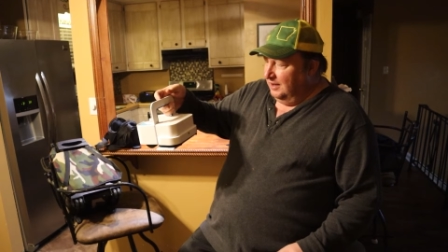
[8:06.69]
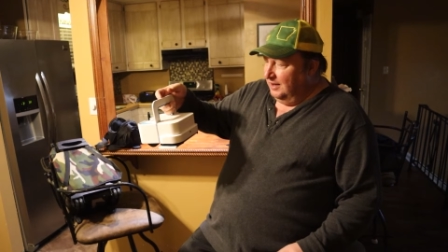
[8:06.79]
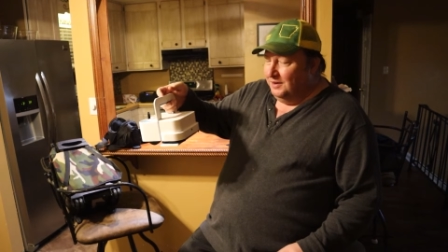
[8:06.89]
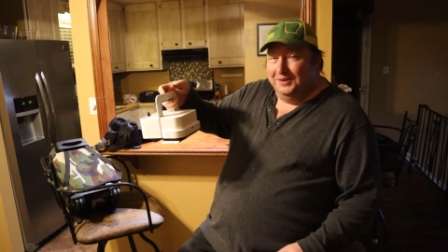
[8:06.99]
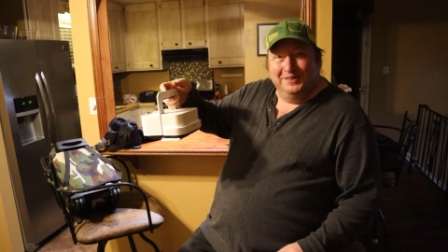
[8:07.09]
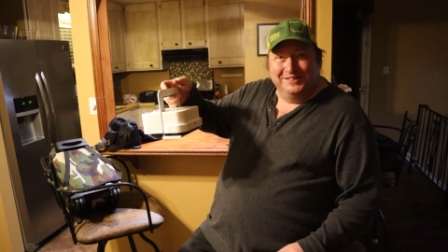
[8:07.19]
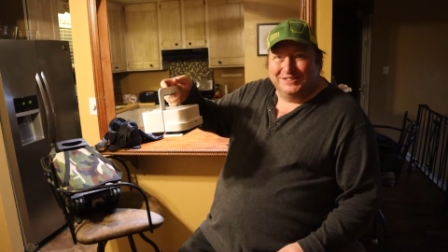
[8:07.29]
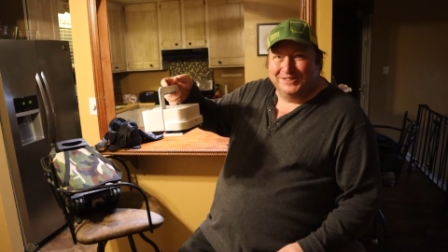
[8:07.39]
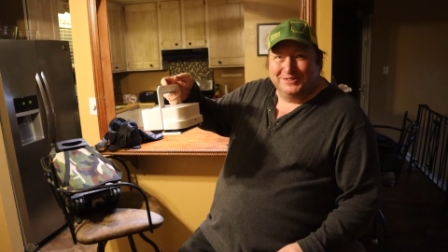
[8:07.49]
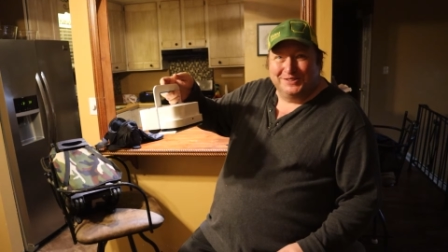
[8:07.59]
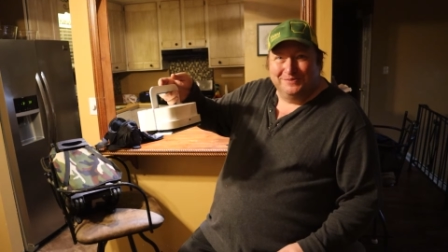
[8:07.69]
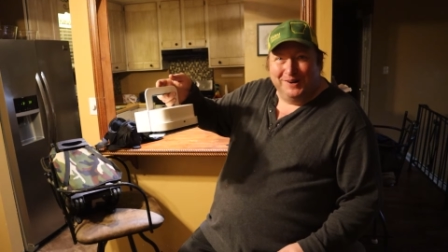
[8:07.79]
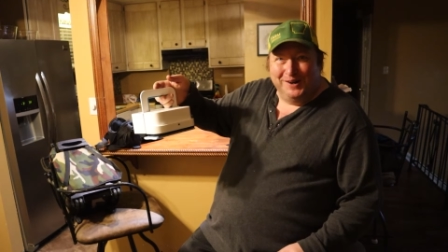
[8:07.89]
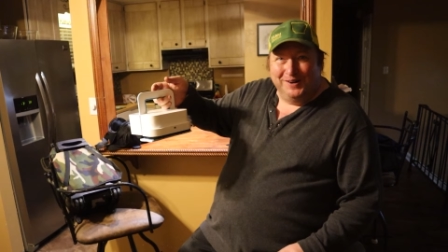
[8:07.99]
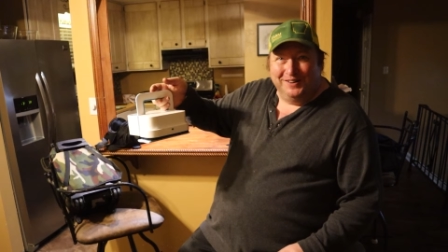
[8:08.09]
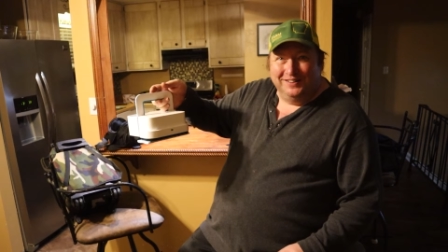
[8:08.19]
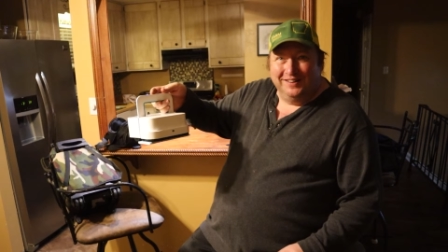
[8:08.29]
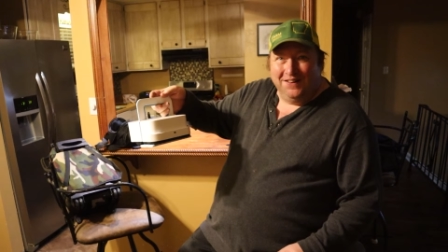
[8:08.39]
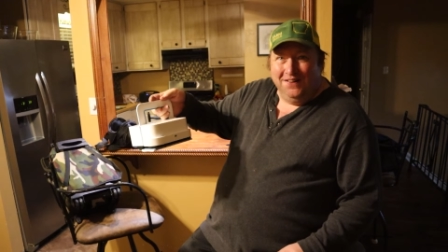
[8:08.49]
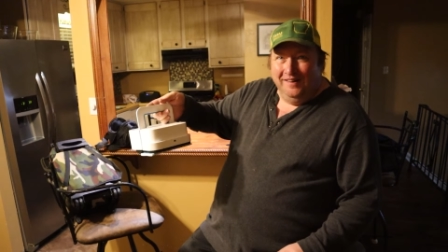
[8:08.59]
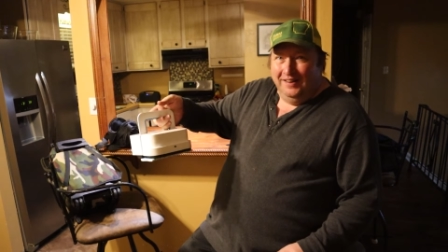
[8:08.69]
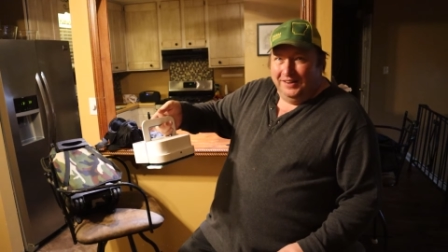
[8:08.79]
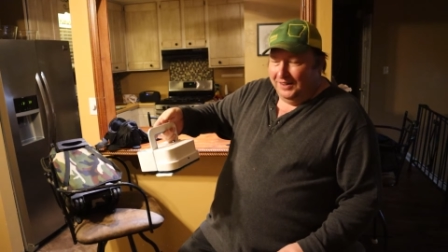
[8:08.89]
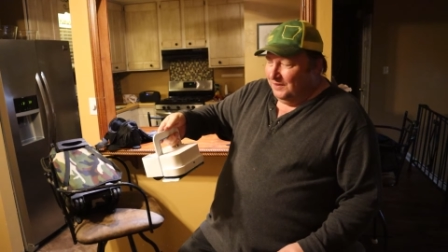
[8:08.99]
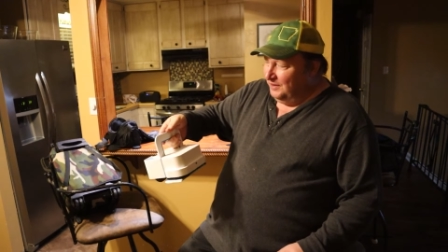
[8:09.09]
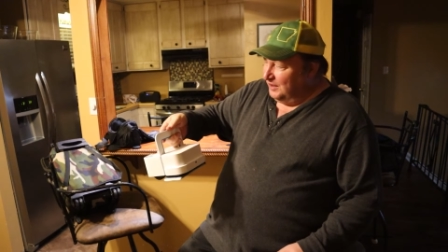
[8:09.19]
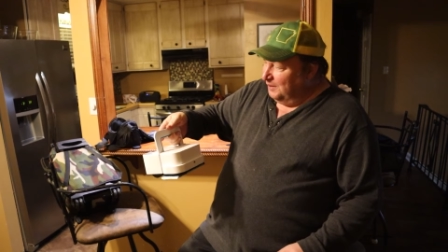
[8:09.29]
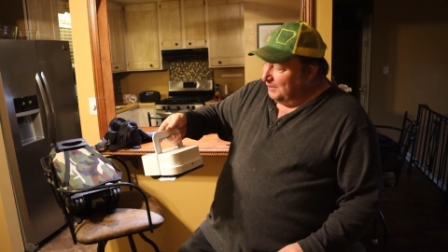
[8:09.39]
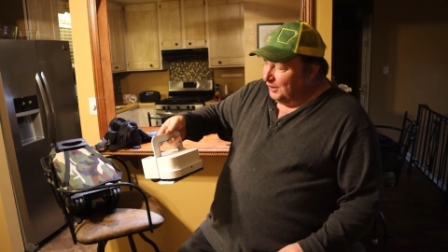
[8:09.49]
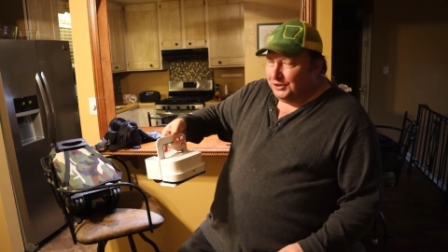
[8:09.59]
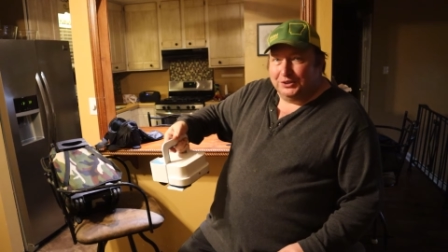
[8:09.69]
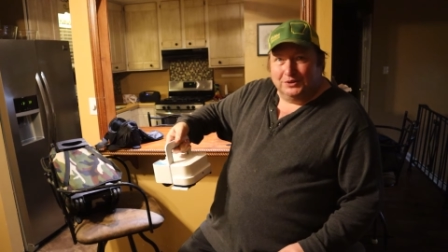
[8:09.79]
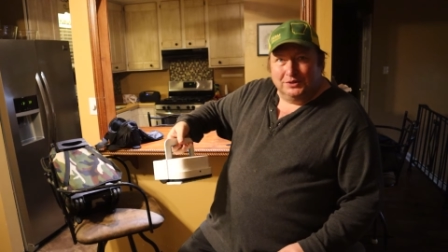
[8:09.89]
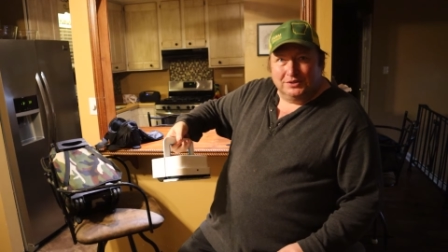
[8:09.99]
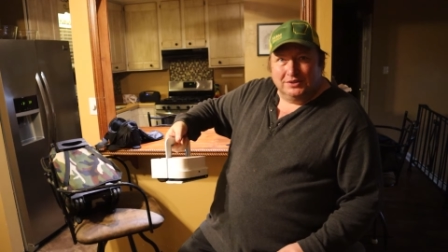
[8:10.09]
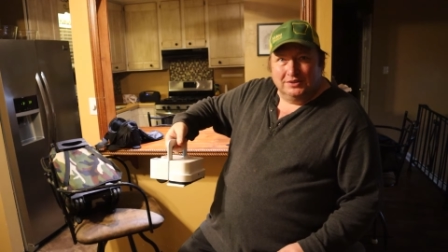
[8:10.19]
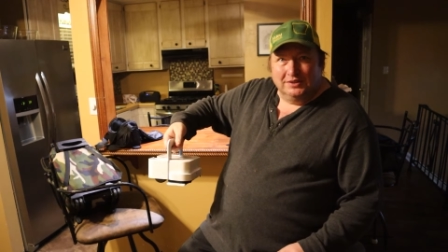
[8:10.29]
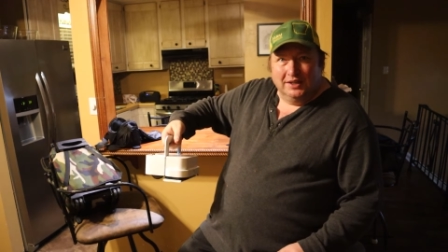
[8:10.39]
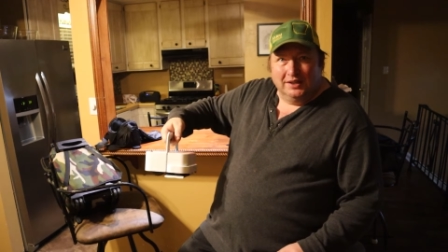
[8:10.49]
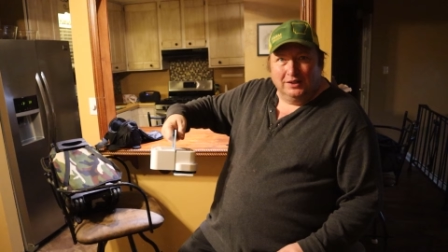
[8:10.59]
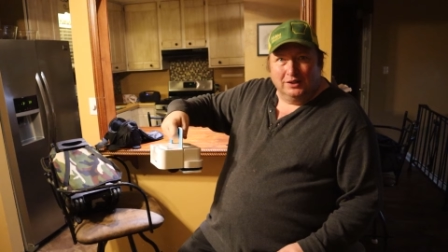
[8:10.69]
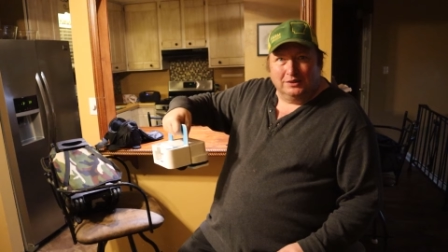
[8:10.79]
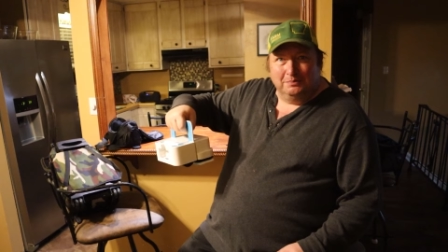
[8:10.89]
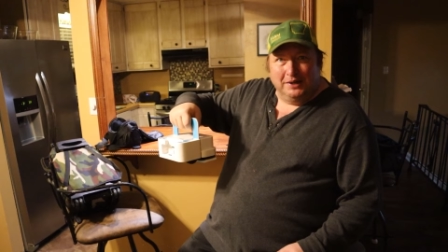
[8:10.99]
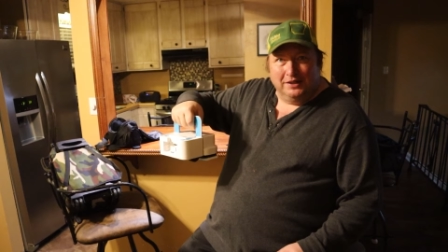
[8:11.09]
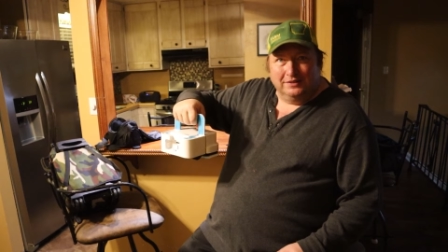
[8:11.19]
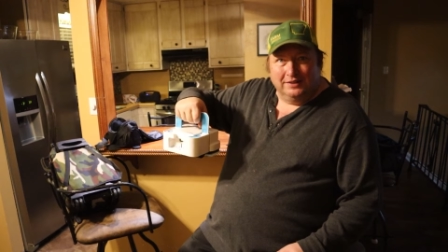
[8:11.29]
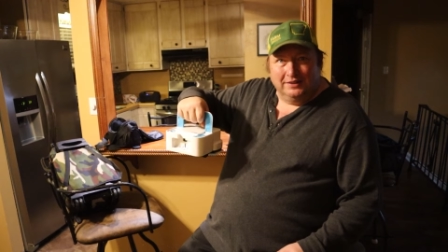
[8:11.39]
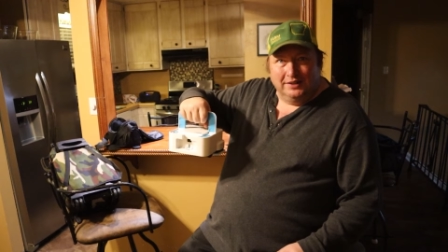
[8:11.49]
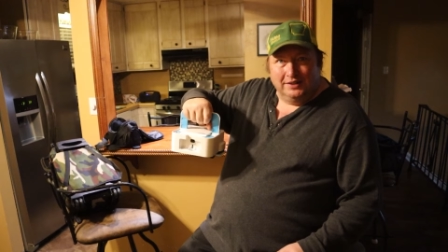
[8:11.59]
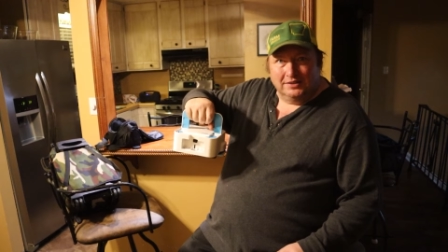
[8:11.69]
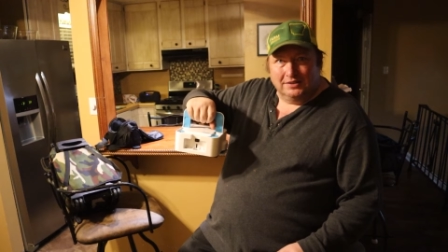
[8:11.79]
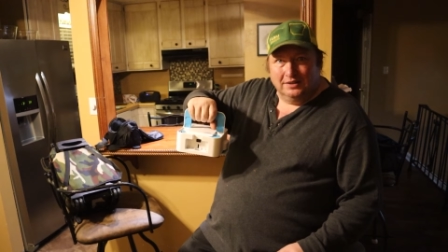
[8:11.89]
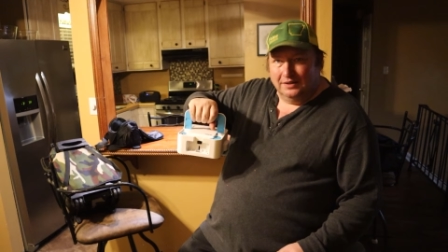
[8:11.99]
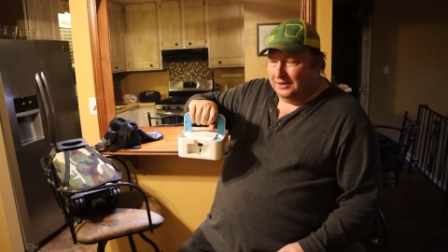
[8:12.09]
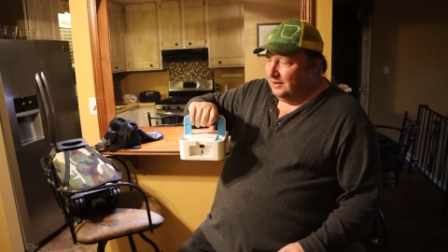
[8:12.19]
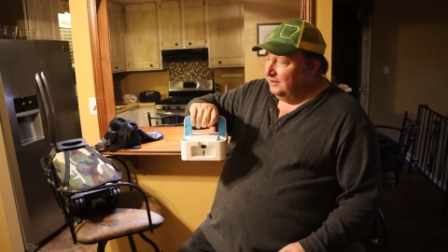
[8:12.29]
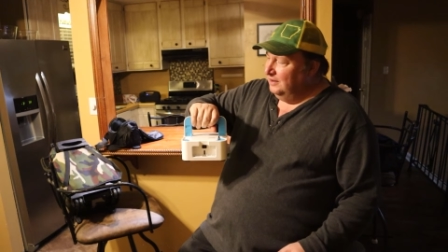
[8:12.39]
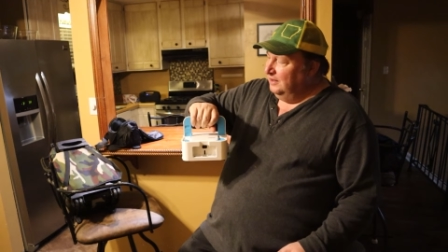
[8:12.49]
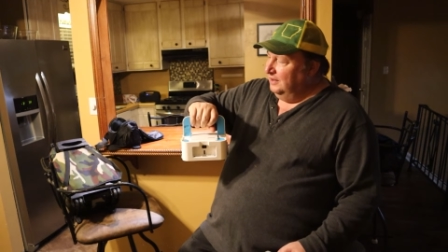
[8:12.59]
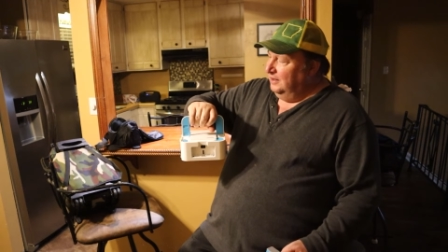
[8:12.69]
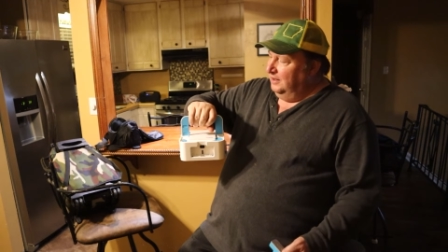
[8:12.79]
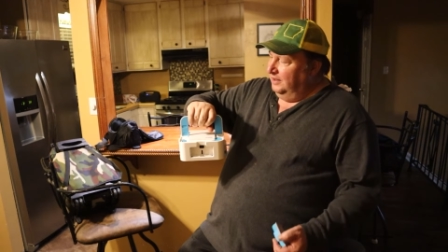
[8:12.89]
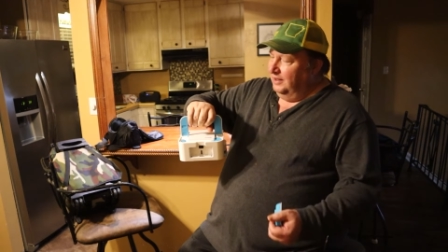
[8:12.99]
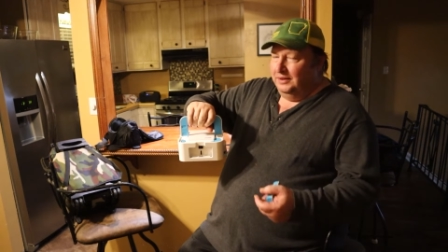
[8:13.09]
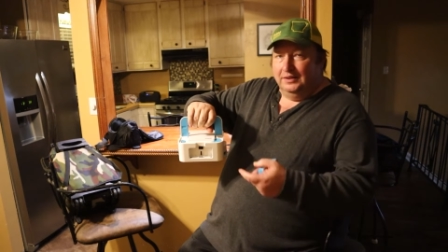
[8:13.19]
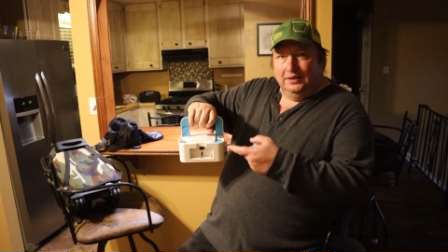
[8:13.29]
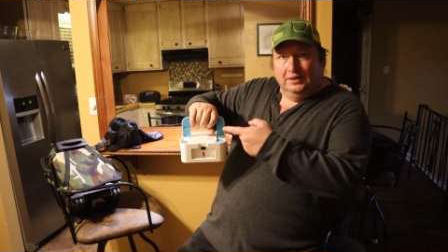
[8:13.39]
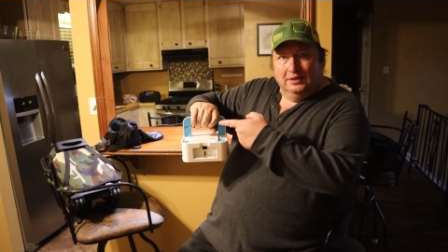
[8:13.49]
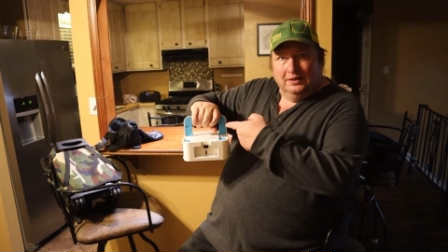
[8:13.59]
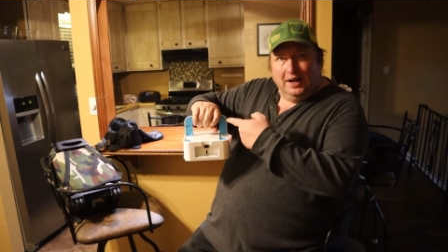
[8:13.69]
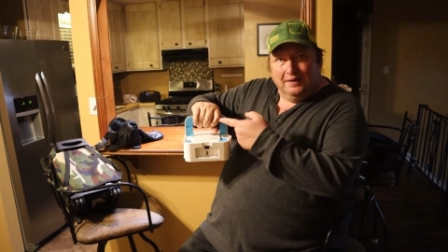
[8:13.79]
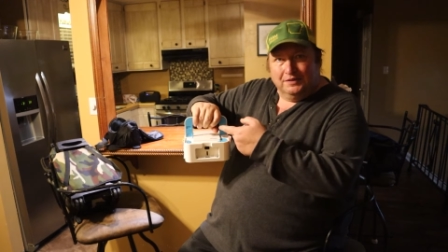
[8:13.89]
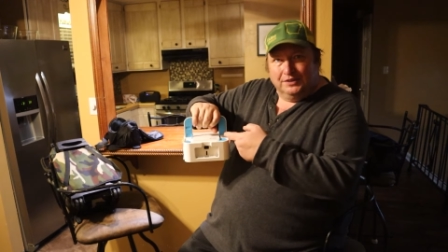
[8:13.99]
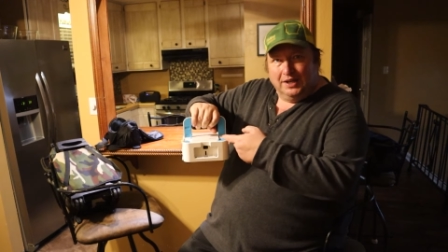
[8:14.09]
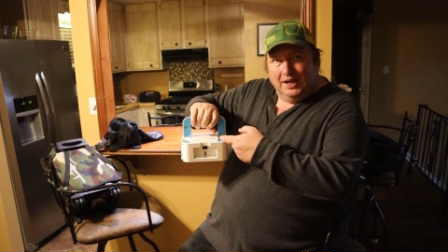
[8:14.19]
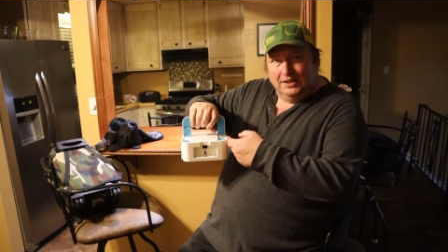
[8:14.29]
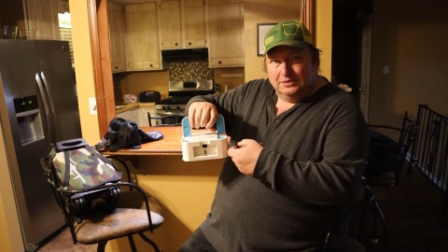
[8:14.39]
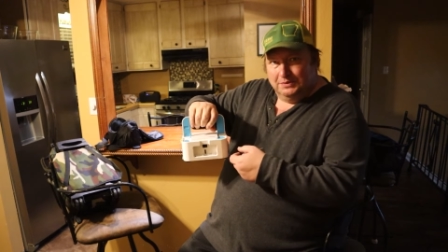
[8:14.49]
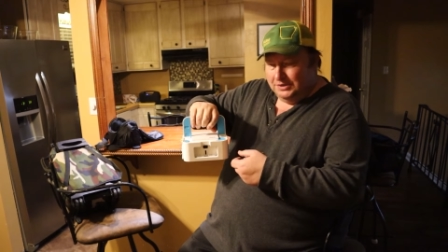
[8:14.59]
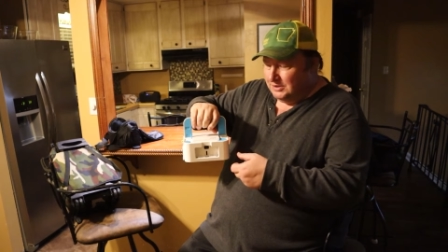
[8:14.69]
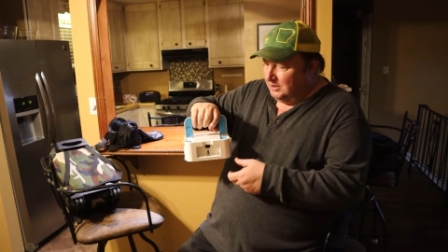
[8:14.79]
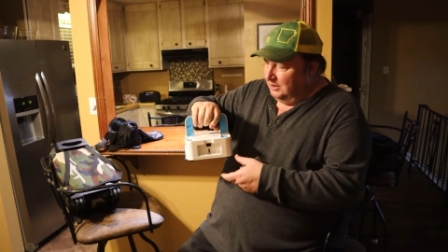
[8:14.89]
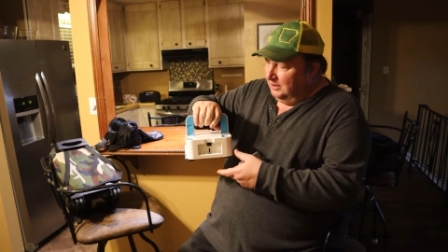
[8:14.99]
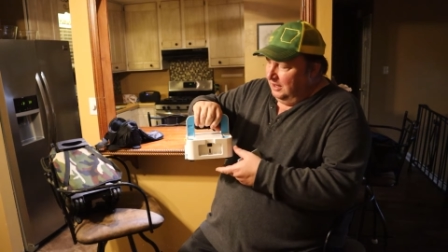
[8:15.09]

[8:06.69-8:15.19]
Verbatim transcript: I don't know, it's so small. You know, in the commercials, it looked bigger than this, or in the, in the advertisements